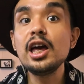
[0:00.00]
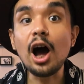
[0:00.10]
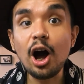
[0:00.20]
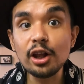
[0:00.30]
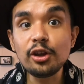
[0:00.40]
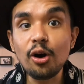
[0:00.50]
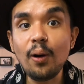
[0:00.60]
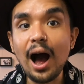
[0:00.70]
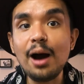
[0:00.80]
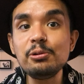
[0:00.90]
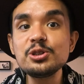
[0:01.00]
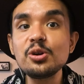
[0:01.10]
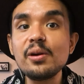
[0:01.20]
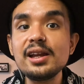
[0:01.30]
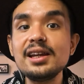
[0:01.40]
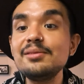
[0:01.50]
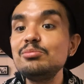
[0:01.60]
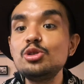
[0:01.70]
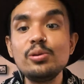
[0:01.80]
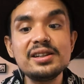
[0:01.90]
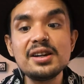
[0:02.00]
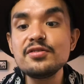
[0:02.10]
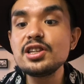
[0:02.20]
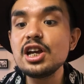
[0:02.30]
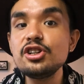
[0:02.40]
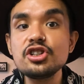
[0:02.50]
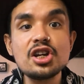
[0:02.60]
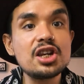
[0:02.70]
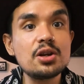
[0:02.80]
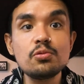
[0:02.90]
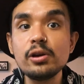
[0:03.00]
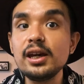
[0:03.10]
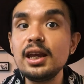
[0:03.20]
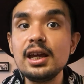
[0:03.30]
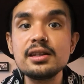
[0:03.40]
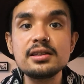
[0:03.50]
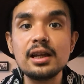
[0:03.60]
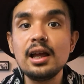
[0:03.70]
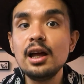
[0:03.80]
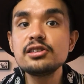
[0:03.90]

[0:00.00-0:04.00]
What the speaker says: although I was already doing divination and readings and